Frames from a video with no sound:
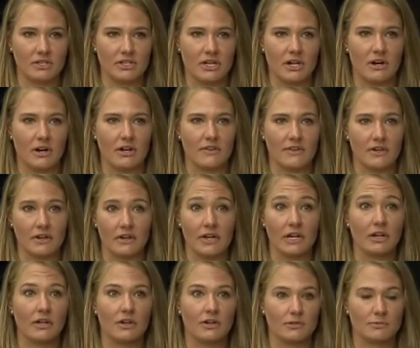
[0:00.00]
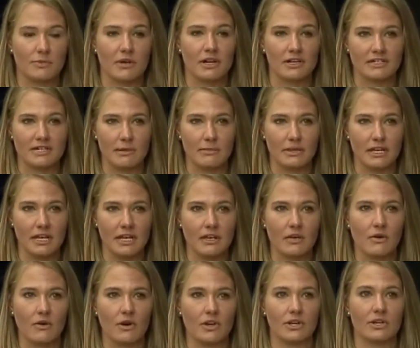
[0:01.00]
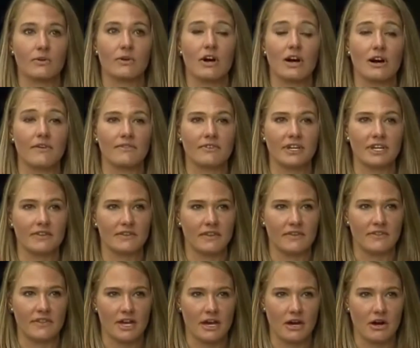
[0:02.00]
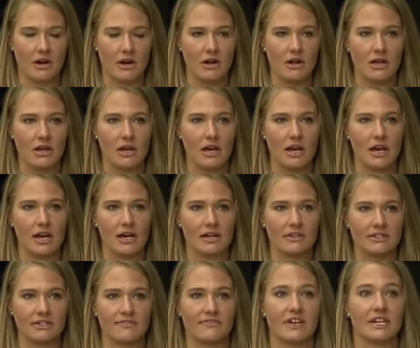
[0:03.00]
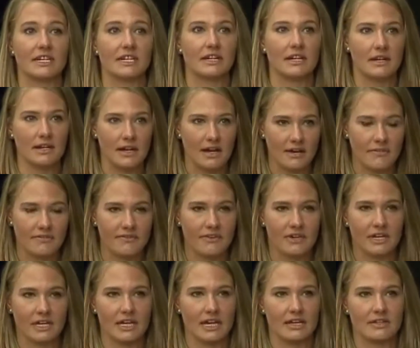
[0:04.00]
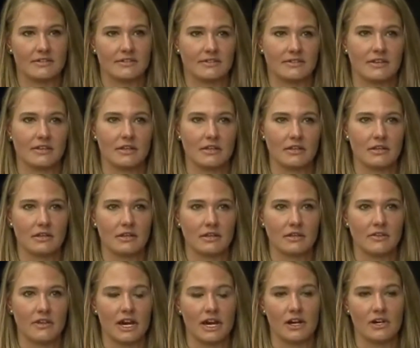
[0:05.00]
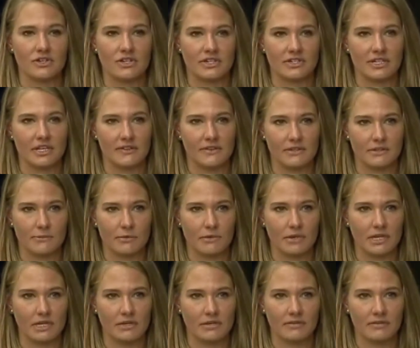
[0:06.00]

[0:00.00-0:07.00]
military that are in close proximity, or are you confident that they are defended enough against the IRGC at this